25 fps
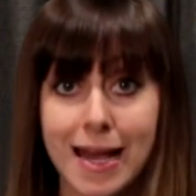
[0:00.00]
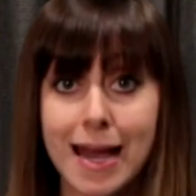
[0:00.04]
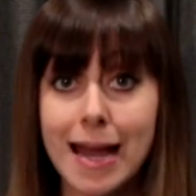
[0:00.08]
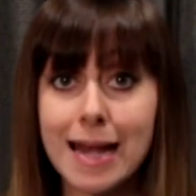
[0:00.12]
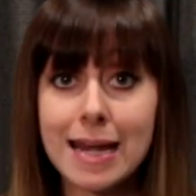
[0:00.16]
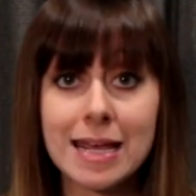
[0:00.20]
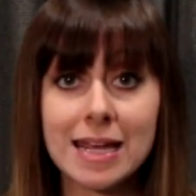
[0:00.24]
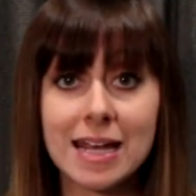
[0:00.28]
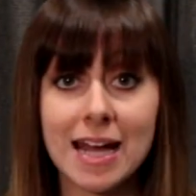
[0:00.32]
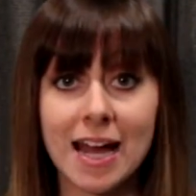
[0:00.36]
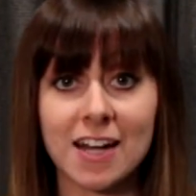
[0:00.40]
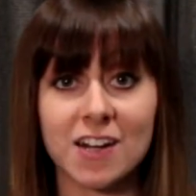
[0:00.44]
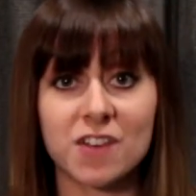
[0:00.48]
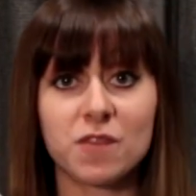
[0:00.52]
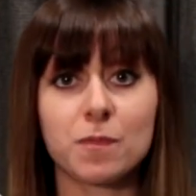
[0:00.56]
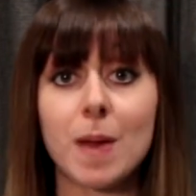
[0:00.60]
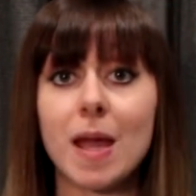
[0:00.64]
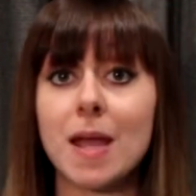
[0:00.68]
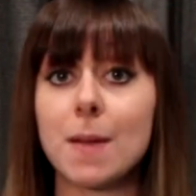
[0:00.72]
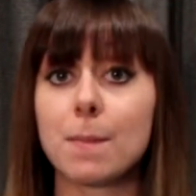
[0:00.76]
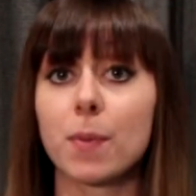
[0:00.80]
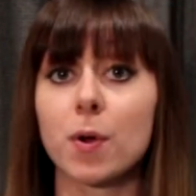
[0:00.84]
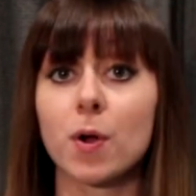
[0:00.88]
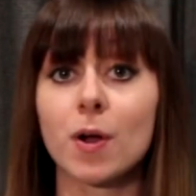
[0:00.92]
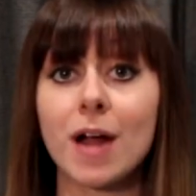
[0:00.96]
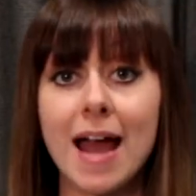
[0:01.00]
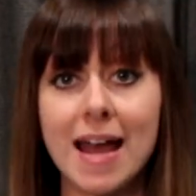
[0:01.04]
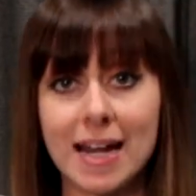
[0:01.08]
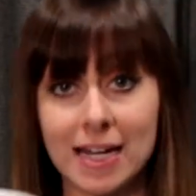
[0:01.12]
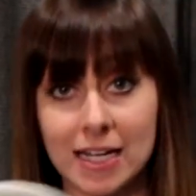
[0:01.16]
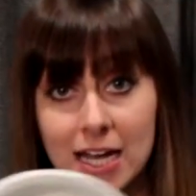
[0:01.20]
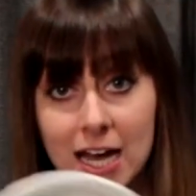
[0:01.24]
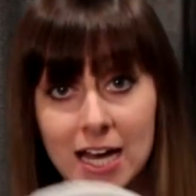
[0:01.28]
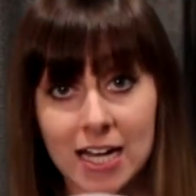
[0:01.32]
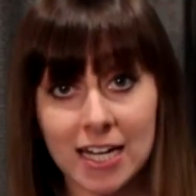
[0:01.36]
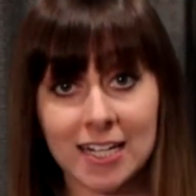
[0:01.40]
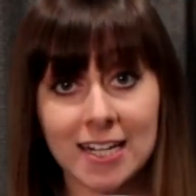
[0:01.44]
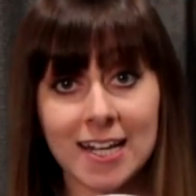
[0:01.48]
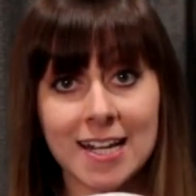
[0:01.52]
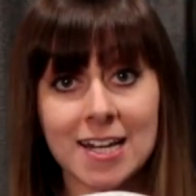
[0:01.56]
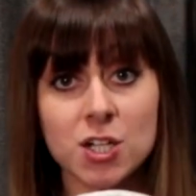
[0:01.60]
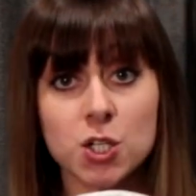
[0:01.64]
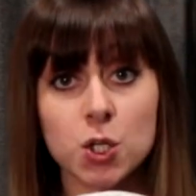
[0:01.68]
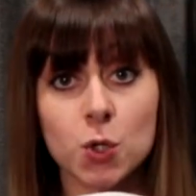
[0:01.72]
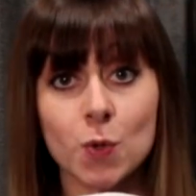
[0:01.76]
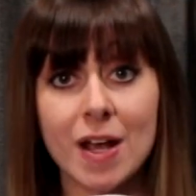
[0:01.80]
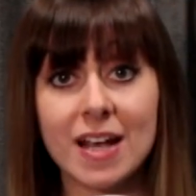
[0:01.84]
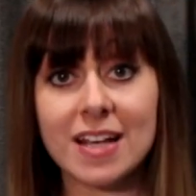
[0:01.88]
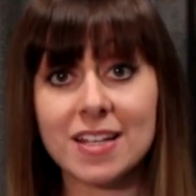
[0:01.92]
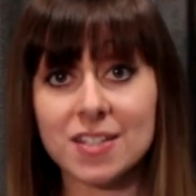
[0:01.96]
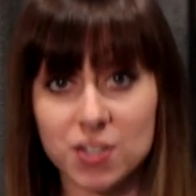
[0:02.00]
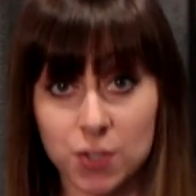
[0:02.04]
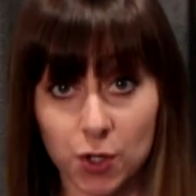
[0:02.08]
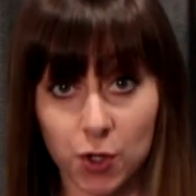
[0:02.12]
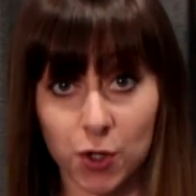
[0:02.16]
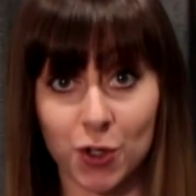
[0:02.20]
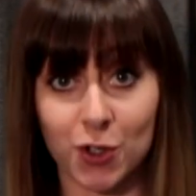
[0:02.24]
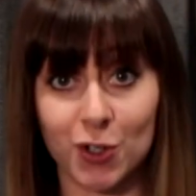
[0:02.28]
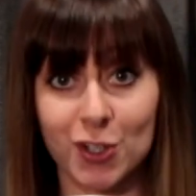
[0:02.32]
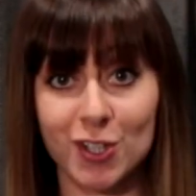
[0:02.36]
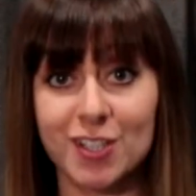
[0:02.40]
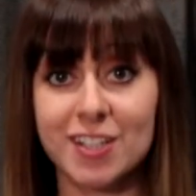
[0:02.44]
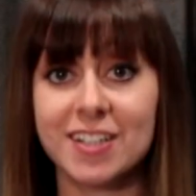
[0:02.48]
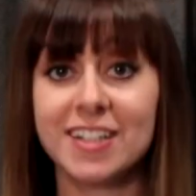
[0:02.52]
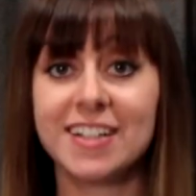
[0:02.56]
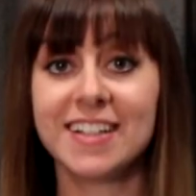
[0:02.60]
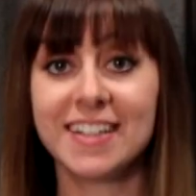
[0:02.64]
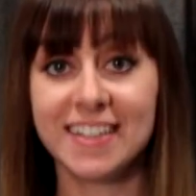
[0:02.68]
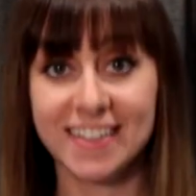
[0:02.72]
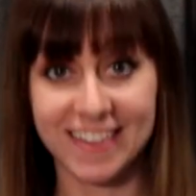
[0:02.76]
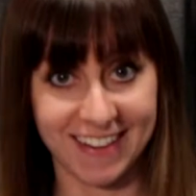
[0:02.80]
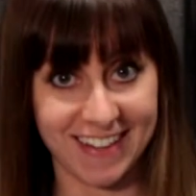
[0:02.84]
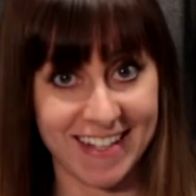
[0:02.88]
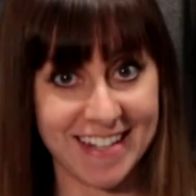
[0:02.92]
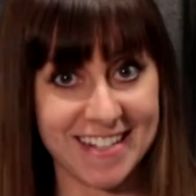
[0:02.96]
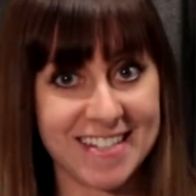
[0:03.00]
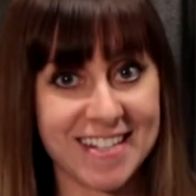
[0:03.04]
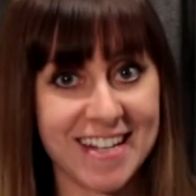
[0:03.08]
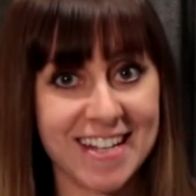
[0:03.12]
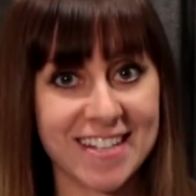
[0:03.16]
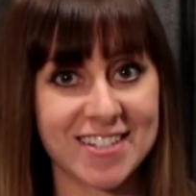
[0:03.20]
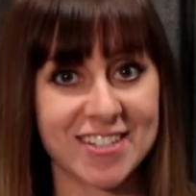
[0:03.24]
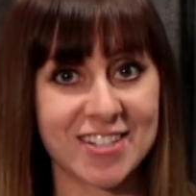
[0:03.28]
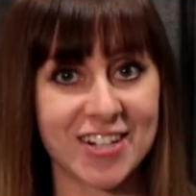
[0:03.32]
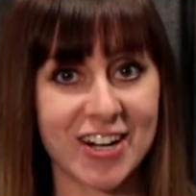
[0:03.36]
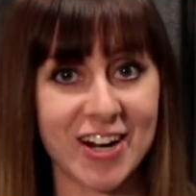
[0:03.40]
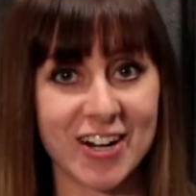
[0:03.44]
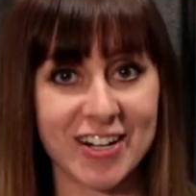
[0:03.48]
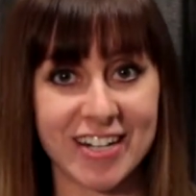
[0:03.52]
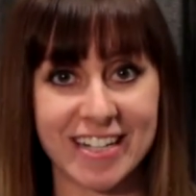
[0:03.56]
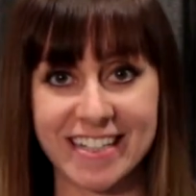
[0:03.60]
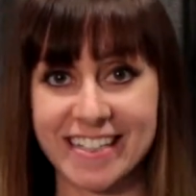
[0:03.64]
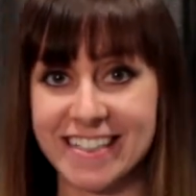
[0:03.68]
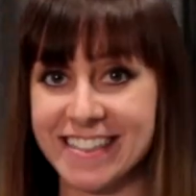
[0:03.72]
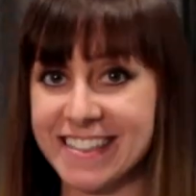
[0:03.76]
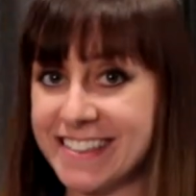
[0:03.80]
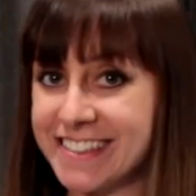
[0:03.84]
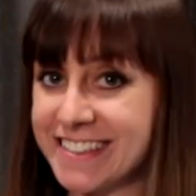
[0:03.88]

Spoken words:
any kind of paper and cut it into a circle. Let's get started.